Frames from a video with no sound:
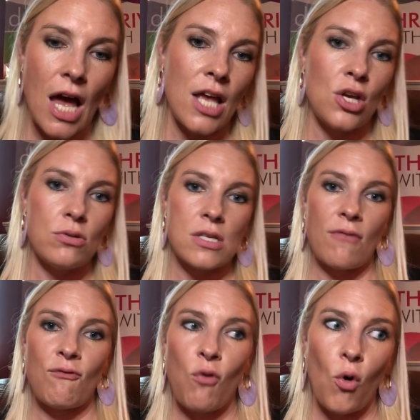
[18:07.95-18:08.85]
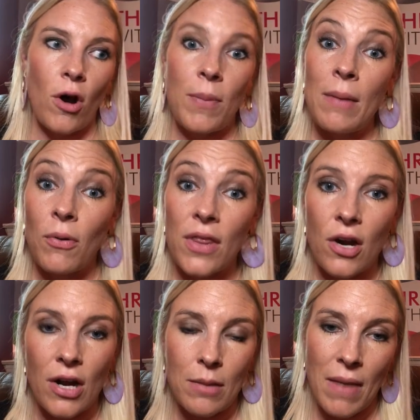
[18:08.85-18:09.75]
I use them for people that
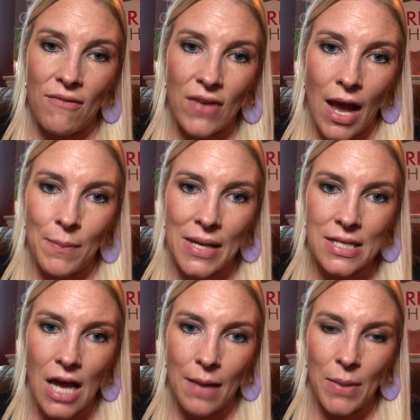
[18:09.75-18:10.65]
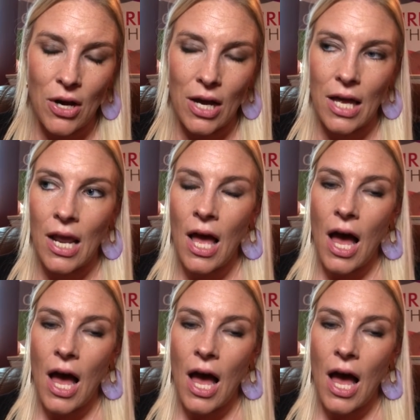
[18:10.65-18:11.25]
are in my VIP time period.